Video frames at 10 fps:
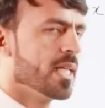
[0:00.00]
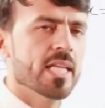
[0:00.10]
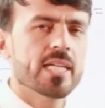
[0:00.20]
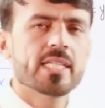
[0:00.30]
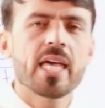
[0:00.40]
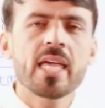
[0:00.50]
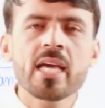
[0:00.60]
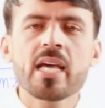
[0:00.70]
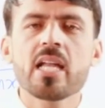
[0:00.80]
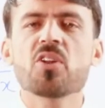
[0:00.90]
that the
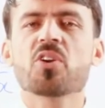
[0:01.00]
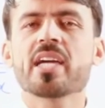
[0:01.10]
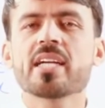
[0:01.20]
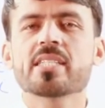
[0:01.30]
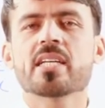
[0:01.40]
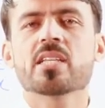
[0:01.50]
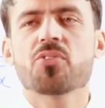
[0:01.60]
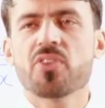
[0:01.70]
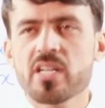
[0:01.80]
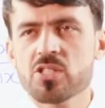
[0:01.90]
angle locates in the
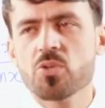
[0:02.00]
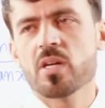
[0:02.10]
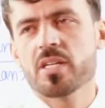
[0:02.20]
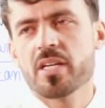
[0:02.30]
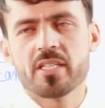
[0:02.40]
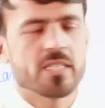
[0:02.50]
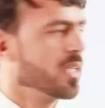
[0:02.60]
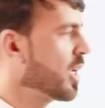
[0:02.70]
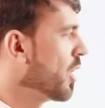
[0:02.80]
first quadrant.